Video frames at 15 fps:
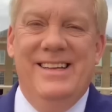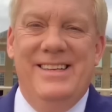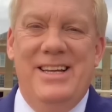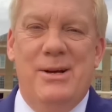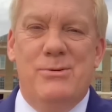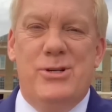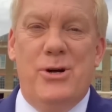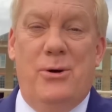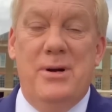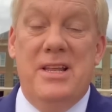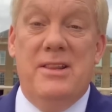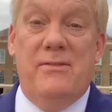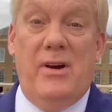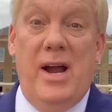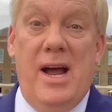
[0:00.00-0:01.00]
Neil Sean in
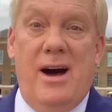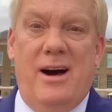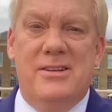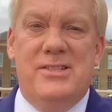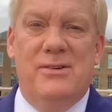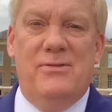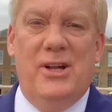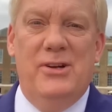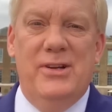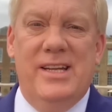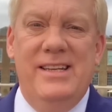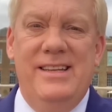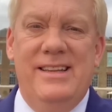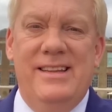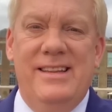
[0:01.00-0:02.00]
the very heart of
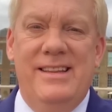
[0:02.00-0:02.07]
London.